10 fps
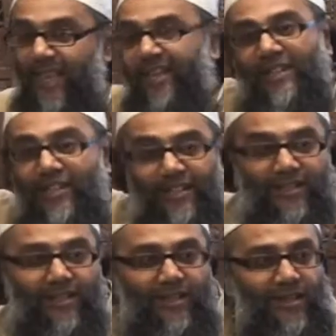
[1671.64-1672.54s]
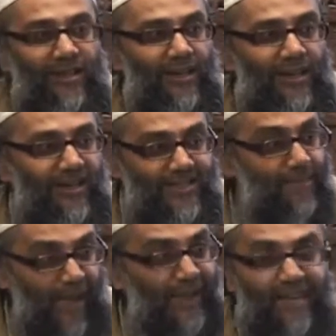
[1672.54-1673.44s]
like,
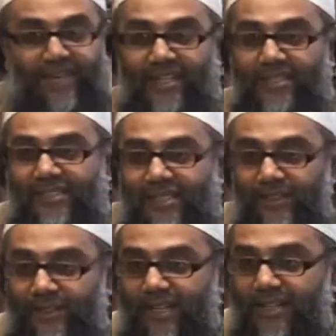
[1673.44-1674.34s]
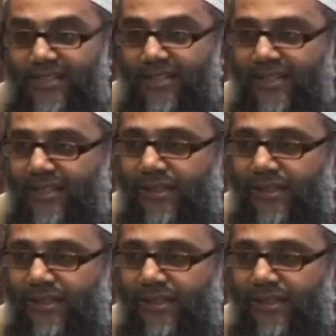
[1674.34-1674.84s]
say, Bangladesh did or does.